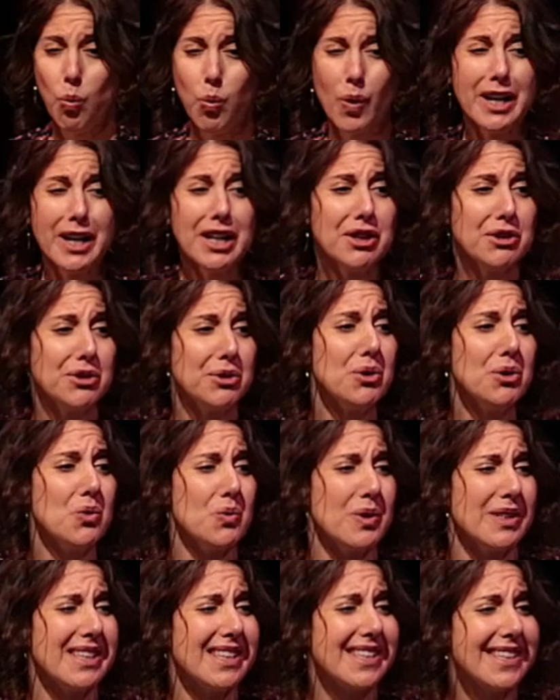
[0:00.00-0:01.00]
What do you
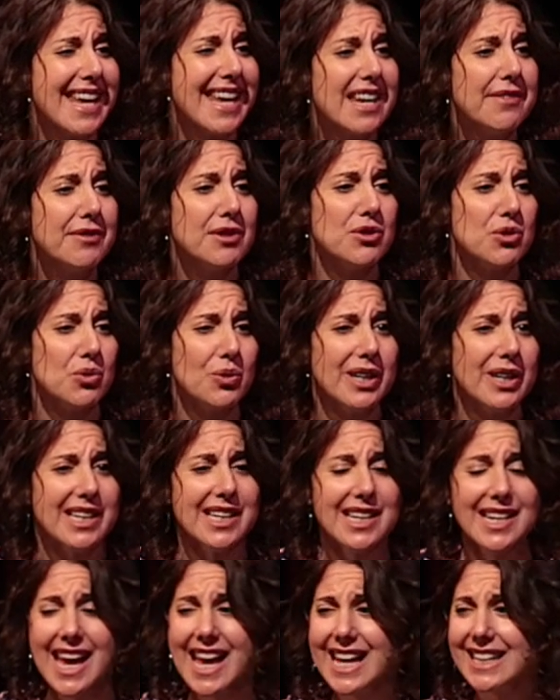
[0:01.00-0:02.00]
do when save a
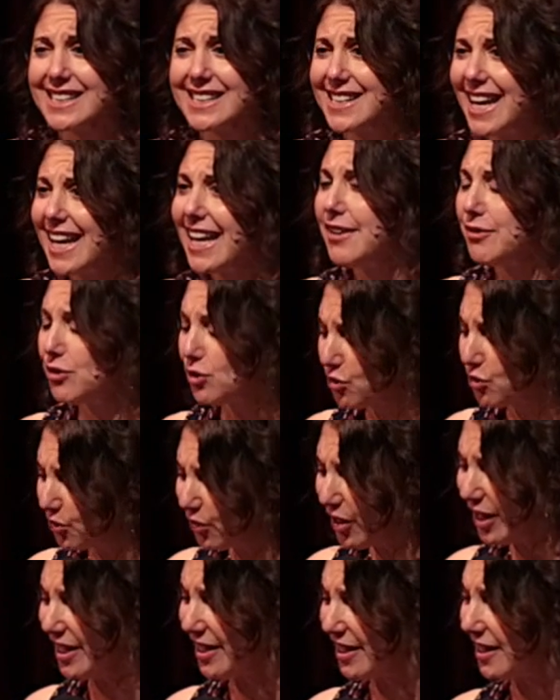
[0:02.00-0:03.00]
tree can't save your
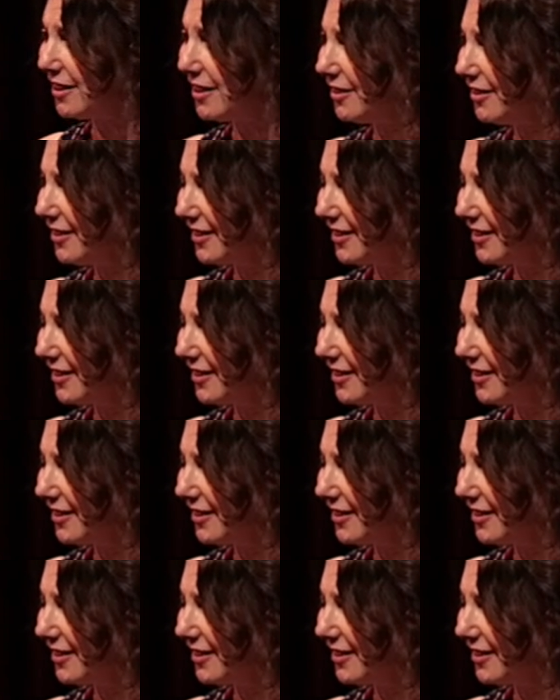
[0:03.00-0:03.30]
tree?